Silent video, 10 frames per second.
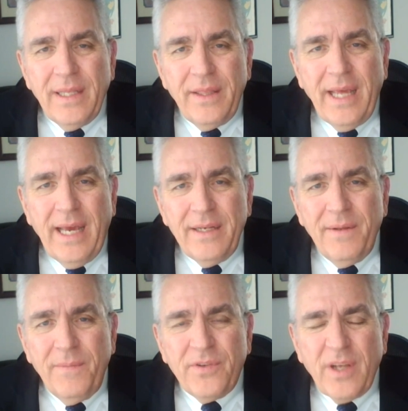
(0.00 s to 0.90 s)

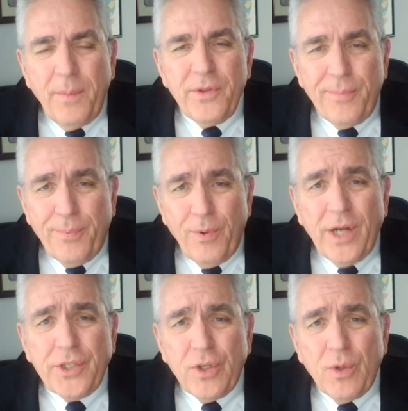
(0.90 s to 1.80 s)
that some of the
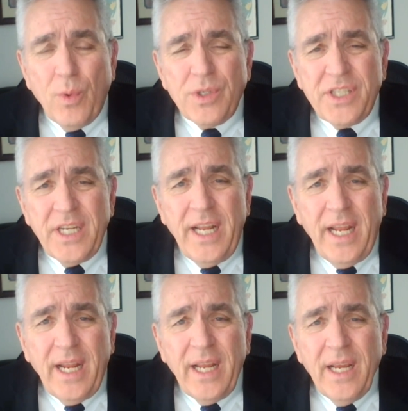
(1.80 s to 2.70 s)
pressure we're
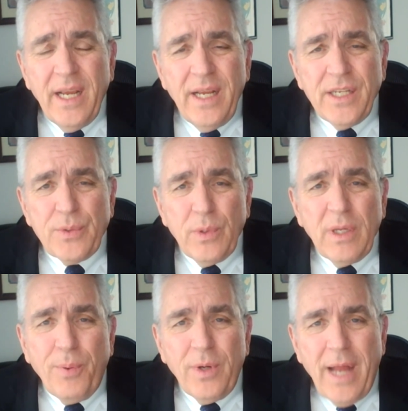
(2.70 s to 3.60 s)
seeing is
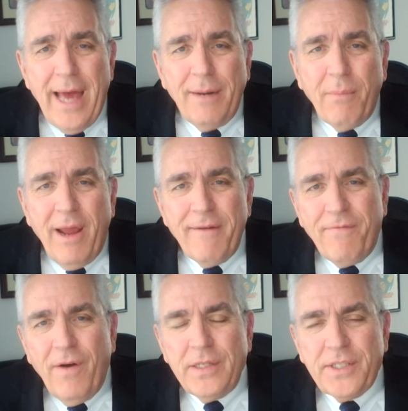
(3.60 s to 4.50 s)
really put on by
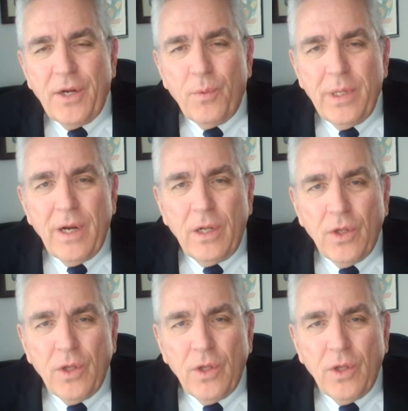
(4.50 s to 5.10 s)
funds that really are